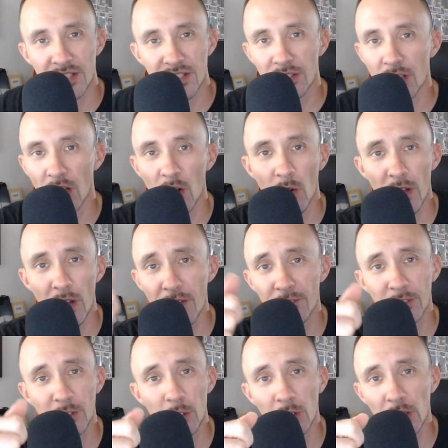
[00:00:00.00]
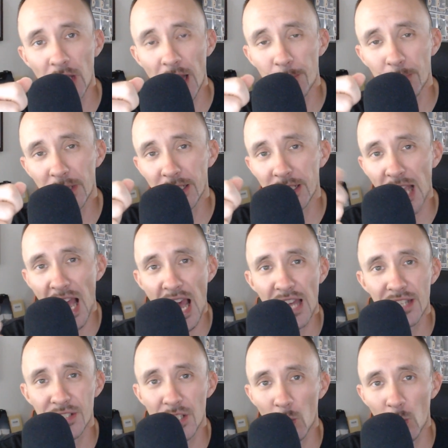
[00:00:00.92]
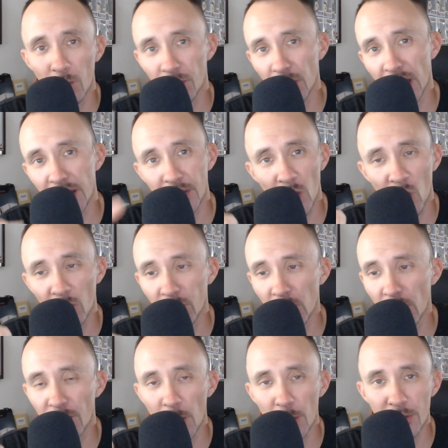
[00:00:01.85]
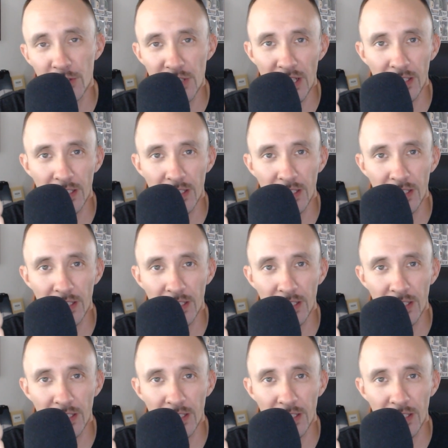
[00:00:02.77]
you know, if you're like me, I dealt with like the old flip phones.